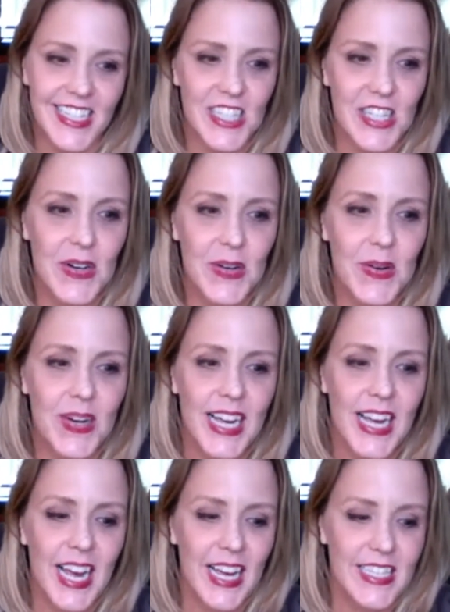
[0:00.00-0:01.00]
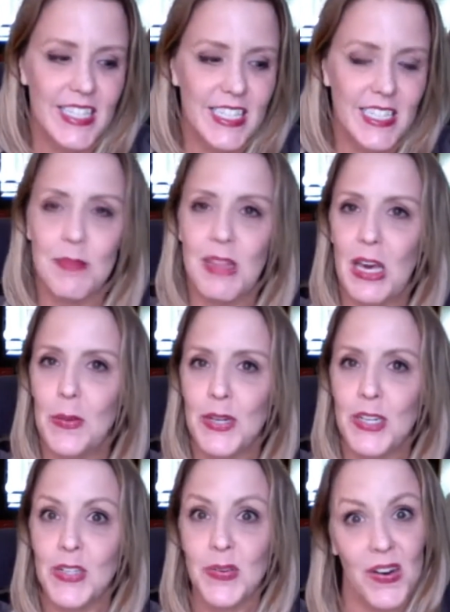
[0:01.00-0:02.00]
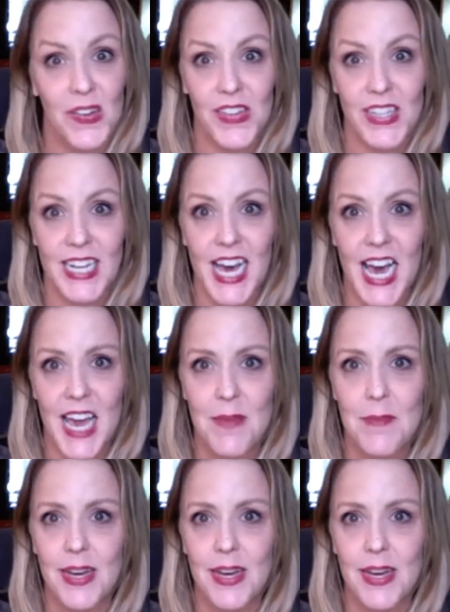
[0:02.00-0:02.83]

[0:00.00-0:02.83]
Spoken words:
So it's not something I want to do all of the time,